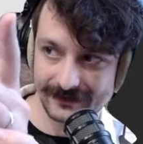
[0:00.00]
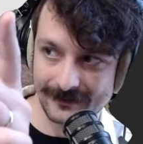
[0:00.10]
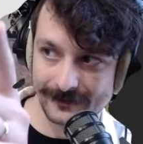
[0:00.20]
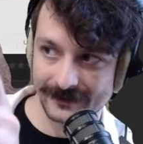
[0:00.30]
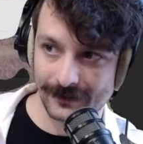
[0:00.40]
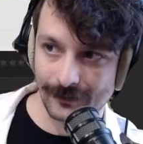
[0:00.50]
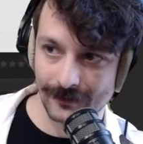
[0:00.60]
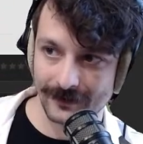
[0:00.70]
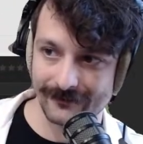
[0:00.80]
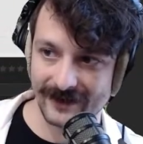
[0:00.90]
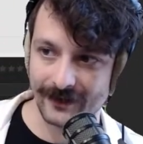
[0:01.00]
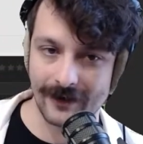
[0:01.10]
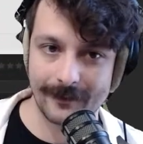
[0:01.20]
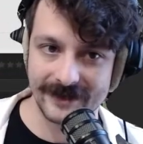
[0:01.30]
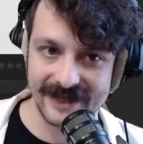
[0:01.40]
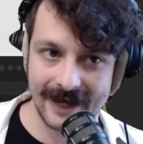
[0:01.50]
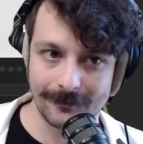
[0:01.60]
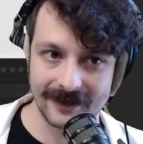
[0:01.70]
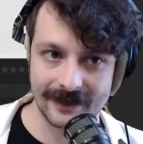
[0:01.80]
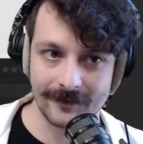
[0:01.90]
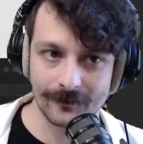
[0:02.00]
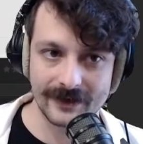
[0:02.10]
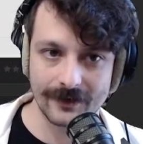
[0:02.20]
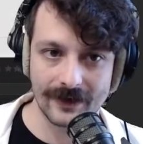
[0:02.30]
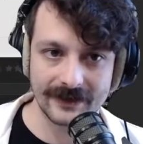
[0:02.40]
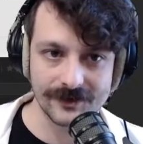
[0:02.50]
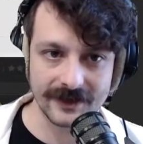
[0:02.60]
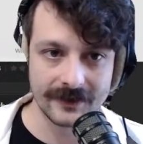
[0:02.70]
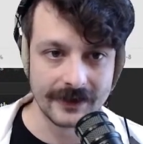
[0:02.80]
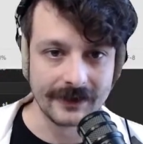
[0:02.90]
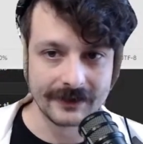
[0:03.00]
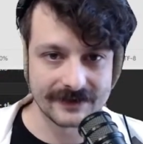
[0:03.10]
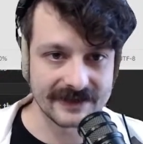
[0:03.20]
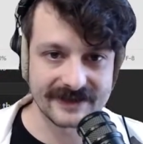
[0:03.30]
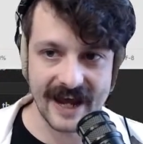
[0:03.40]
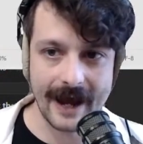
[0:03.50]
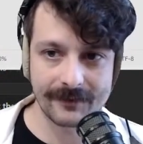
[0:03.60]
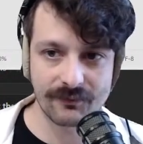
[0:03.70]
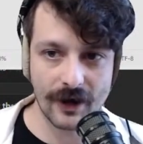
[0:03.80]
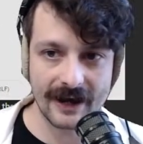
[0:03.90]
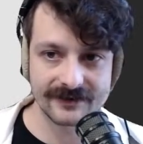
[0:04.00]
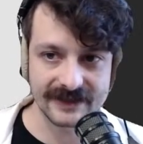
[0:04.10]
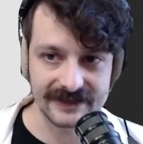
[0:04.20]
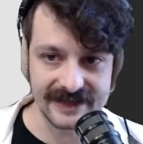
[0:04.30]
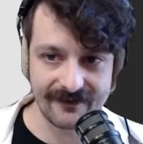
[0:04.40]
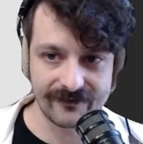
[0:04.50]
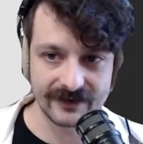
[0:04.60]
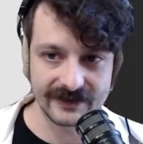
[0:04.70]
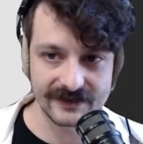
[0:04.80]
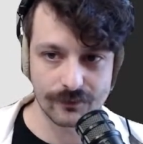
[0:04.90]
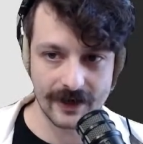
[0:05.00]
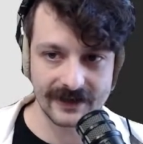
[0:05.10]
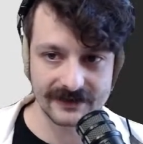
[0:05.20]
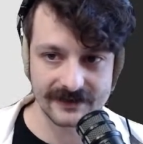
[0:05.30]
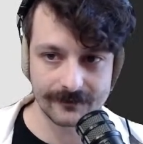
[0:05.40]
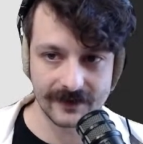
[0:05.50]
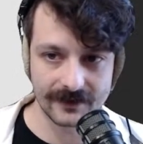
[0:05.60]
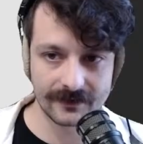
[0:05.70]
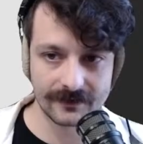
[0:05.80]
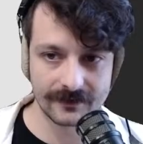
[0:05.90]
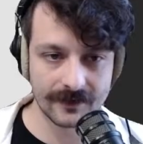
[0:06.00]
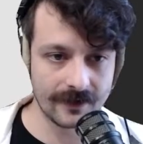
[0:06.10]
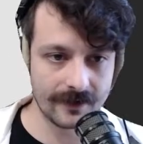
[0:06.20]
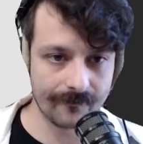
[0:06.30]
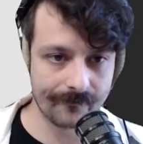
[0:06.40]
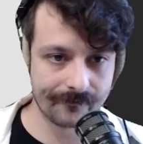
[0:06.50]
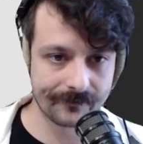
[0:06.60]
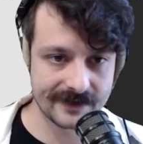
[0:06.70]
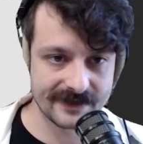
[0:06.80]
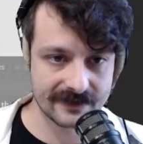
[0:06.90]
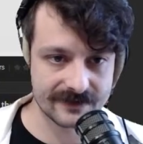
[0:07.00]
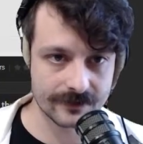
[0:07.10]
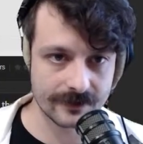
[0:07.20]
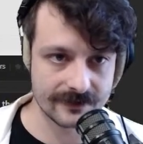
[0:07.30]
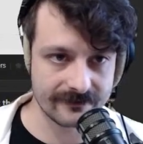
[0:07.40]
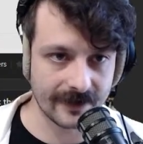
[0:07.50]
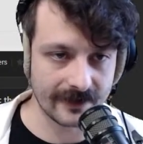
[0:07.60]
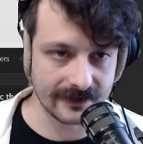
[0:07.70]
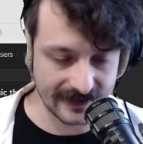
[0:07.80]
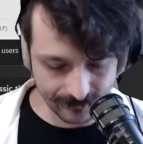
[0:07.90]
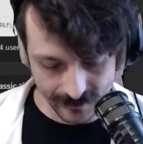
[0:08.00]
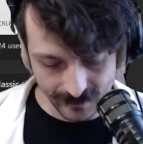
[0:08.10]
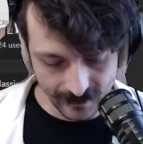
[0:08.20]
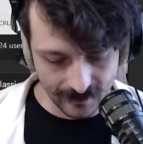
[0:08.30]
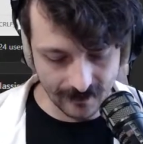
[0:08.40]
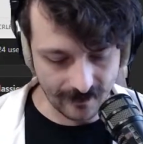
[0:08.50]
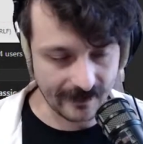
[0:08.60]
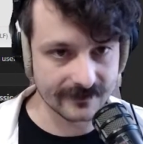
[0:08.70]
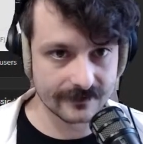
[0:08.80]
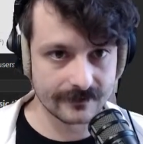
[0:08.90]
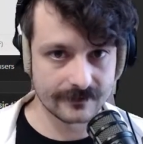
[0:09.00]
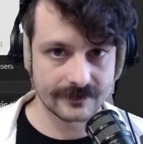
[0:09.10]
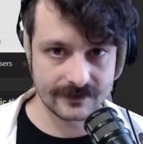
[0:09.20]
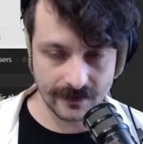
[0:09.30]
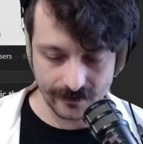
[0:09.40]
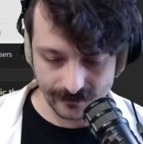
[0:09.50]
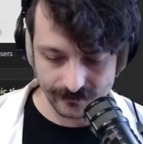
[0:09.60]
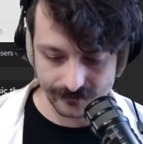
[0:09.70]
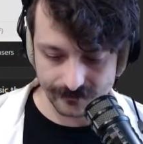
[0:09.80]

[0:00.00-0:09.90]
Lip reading: up in the corner if I grab a tab like I'm going to rearrange it. This tabbed browsing definitely is breaking something. At least I can still close it via the tab. All right, so